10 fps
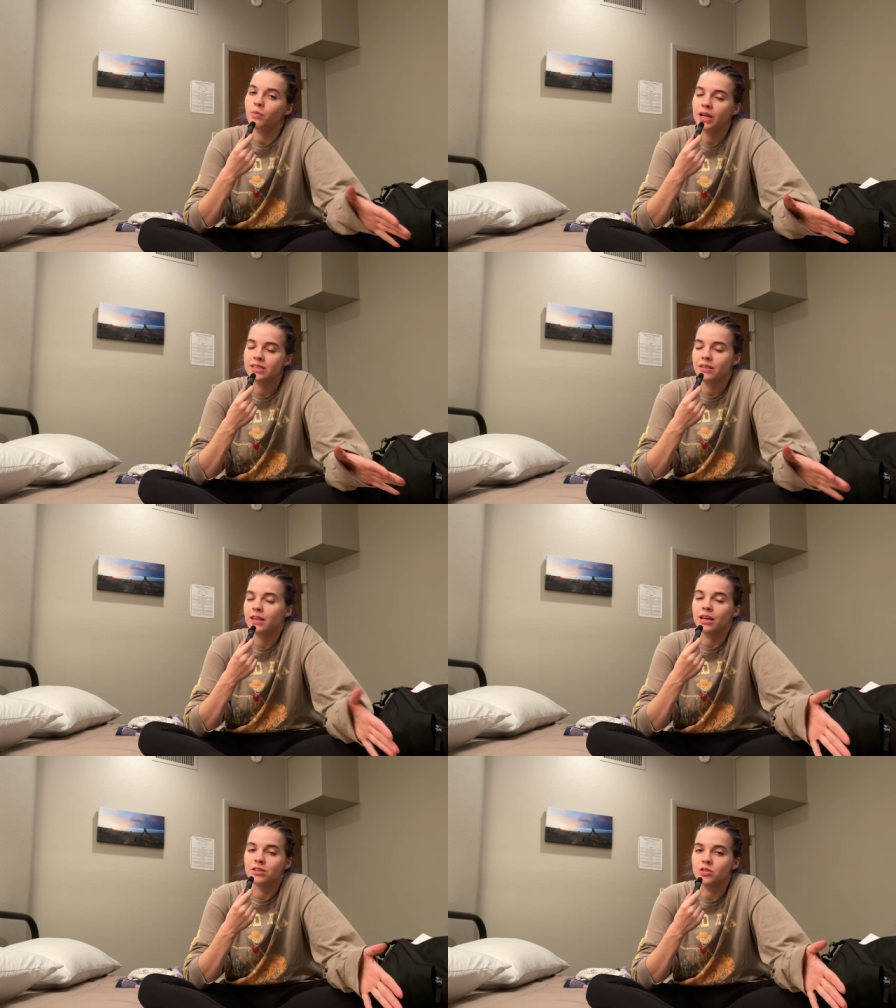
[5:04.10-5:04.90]
that's a
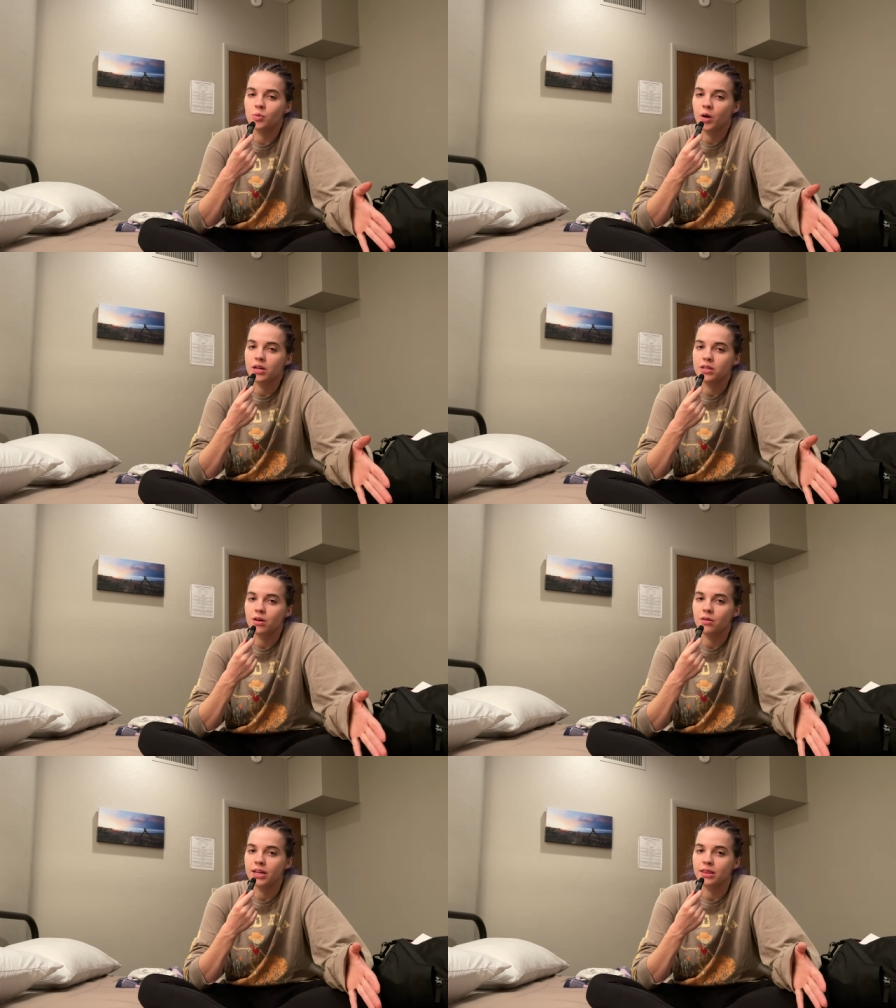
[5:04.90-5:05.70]
thing in Soo Bahk
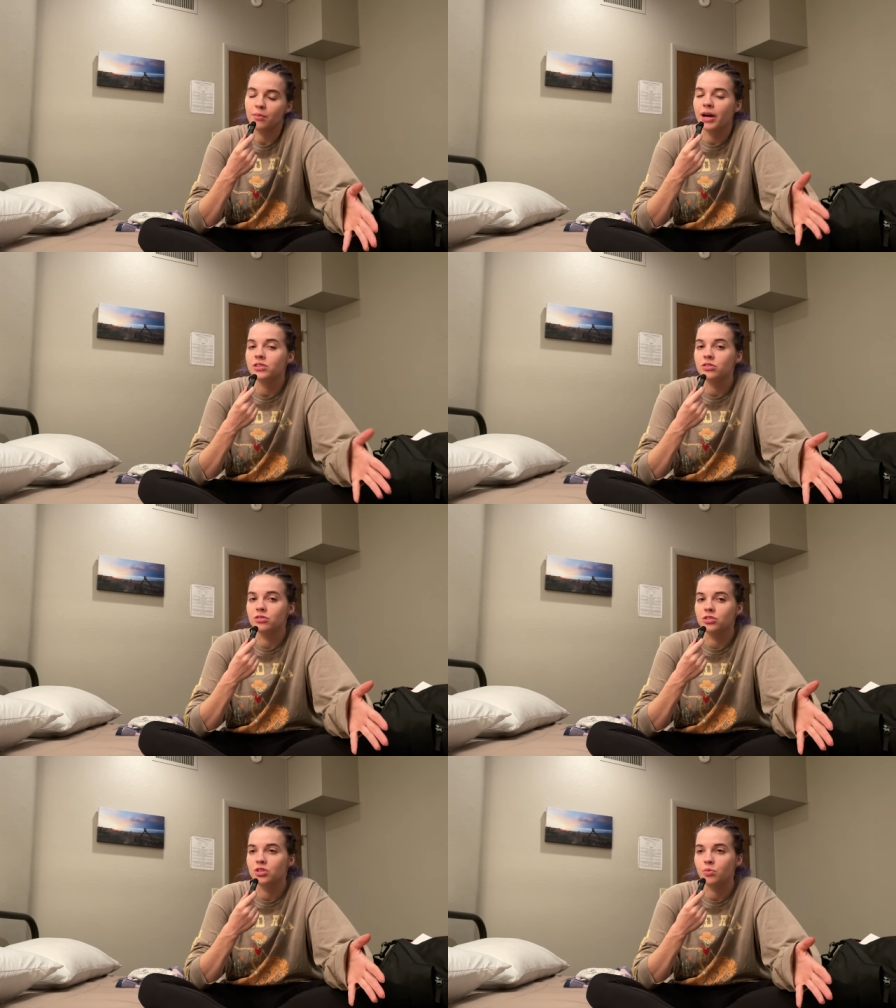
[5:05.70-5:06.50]
Do. Like the
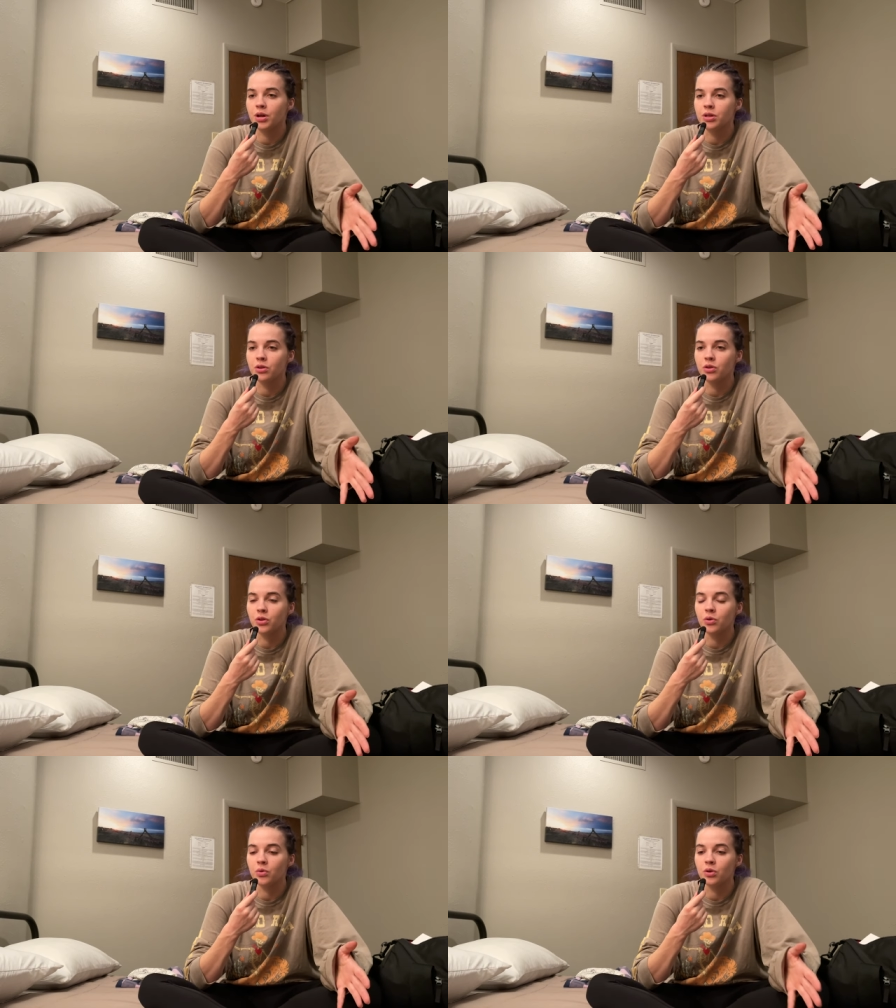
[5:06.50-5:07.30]
masters just want you to
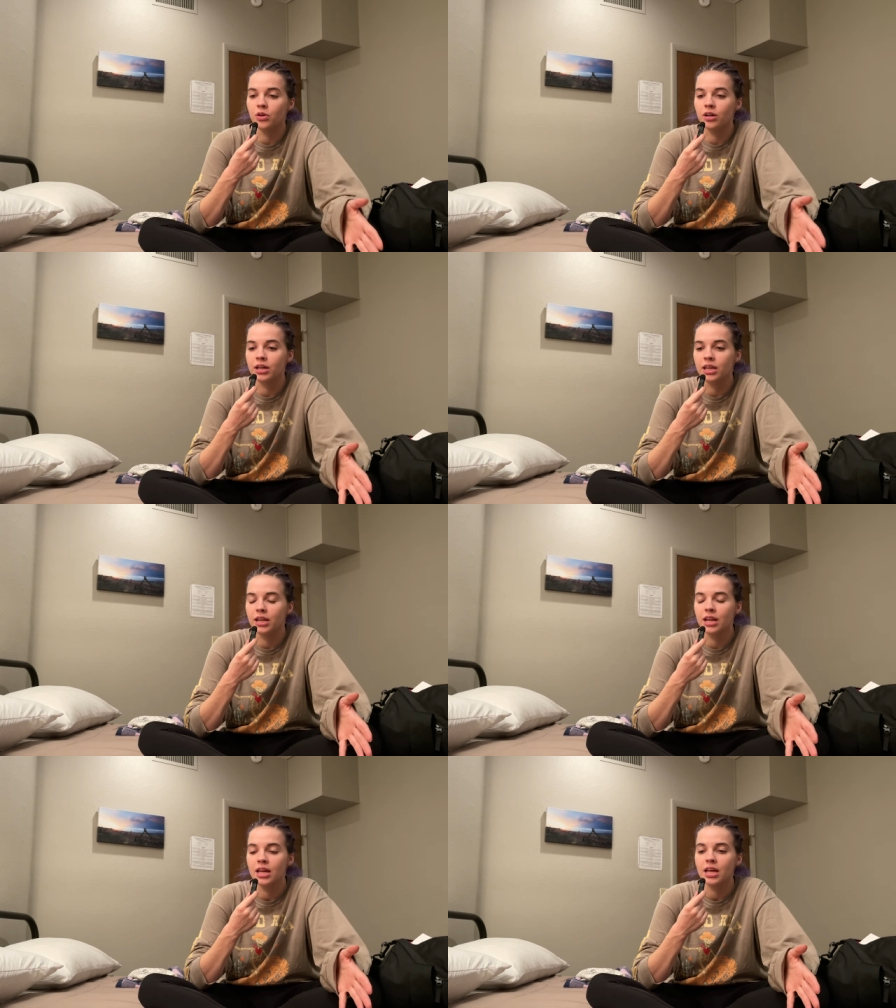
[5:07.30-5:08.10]
do good
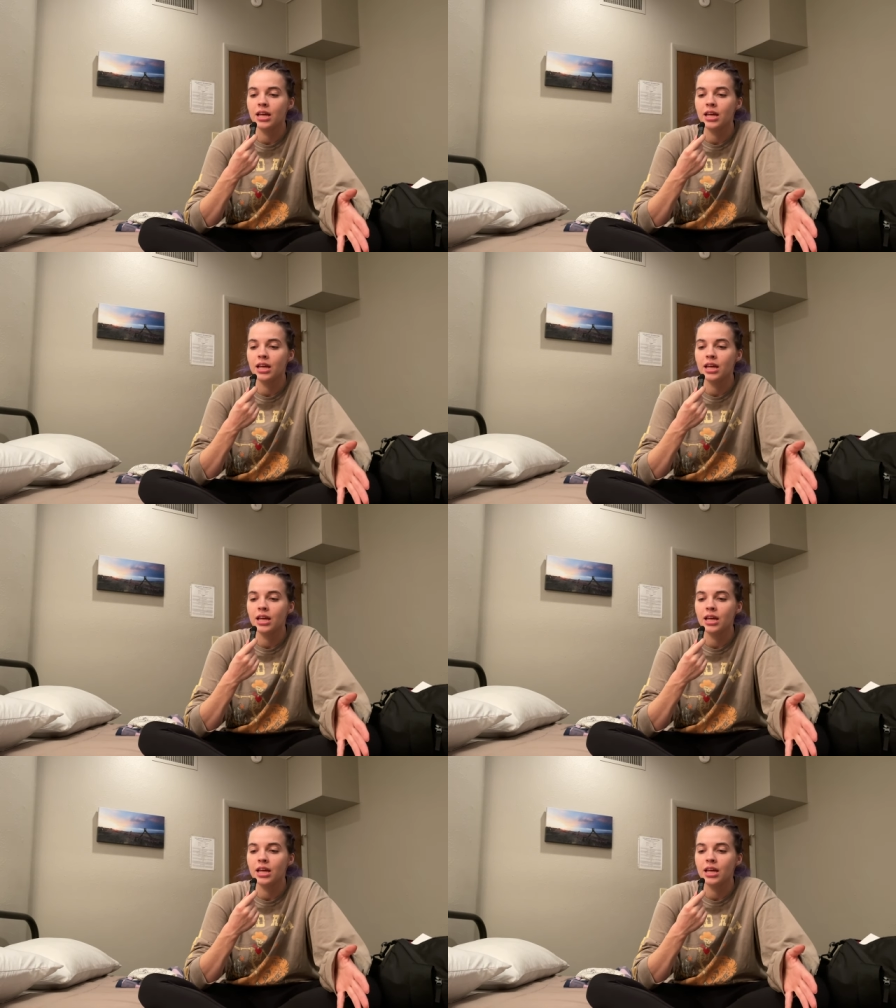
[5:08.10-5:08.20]
and